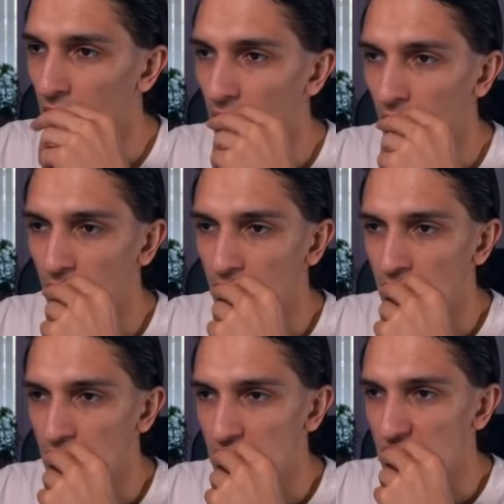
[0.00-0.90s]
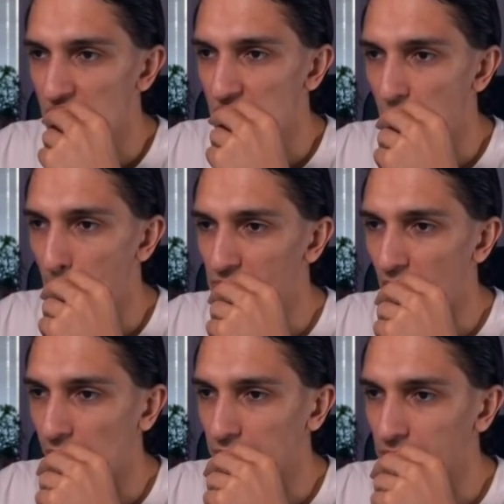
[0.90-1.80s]

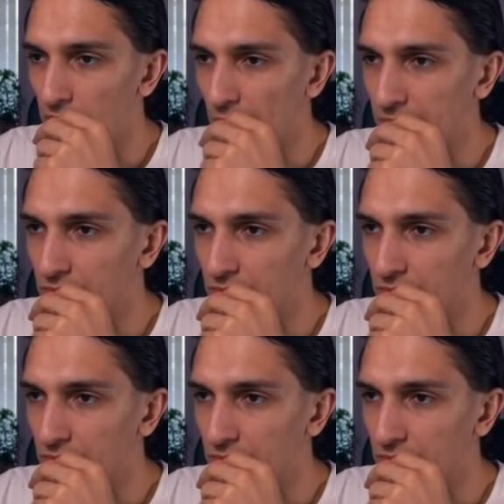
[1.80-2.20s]
Nobody speaks.